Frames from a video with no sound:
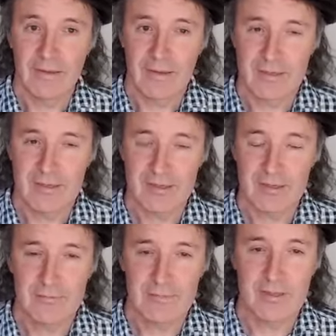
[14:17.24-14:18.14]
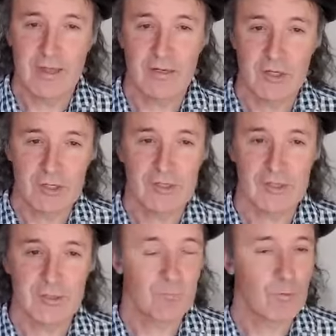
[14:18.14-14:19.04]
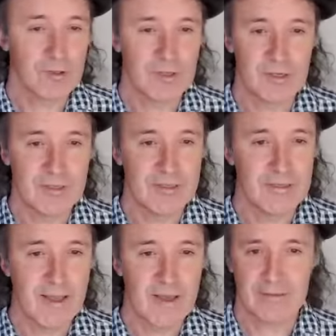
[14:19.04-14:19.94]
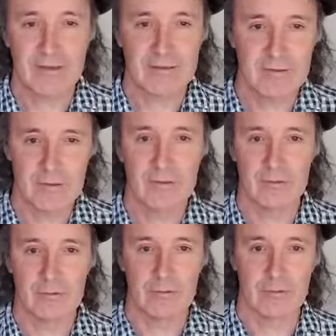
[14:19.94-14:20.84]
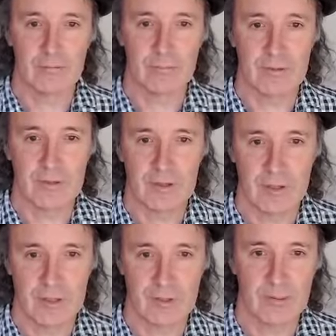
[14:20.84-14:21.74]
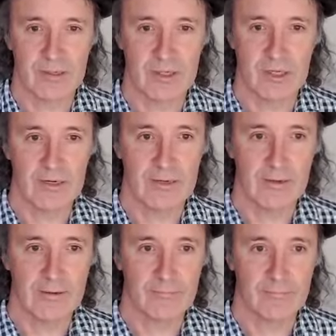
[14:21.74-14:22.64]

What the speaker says: It seems that Jesus wanted nothing to do with the Joshua agenda.